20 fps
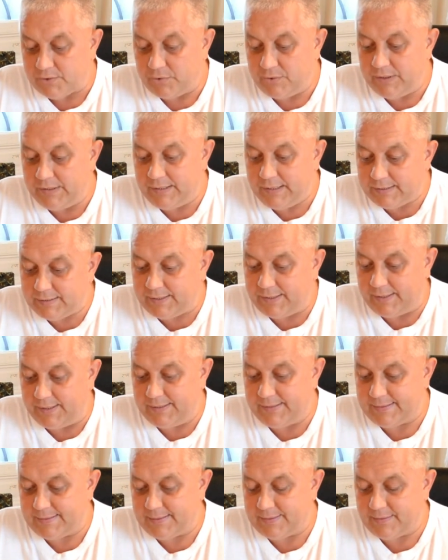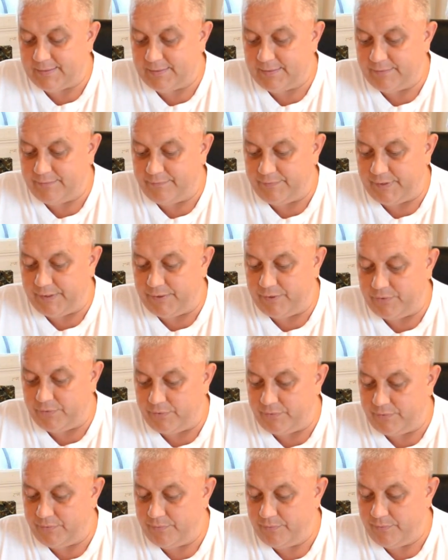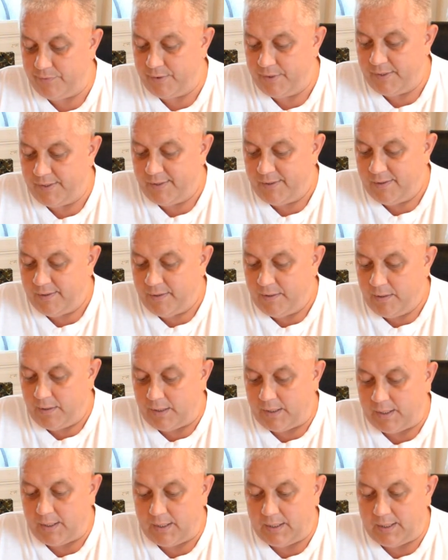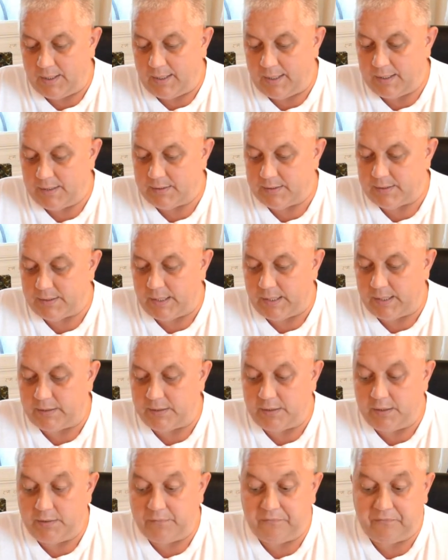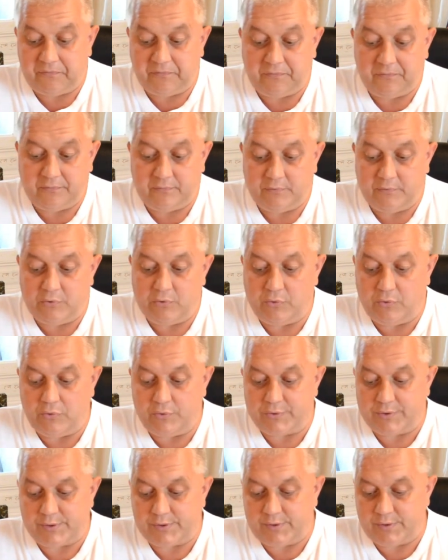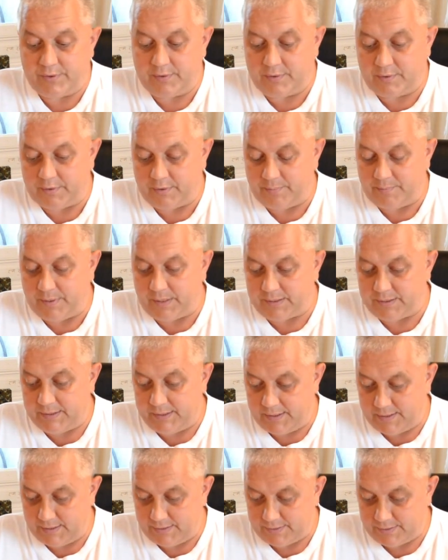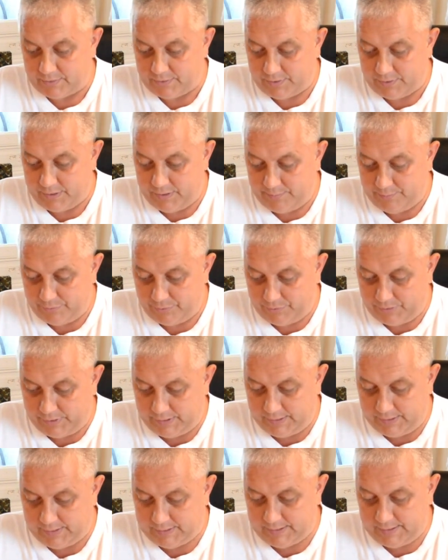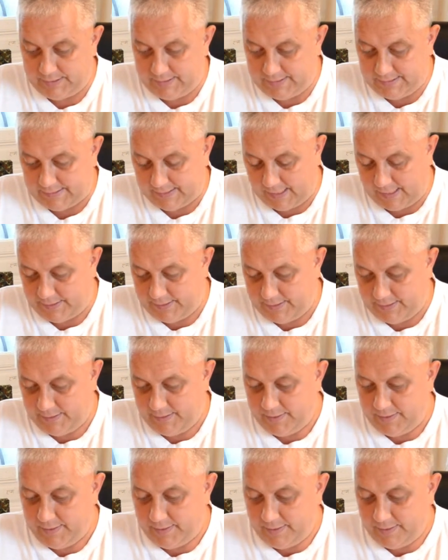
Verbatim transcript: So in that case, when you realize, and if those uh, particles or impurities inside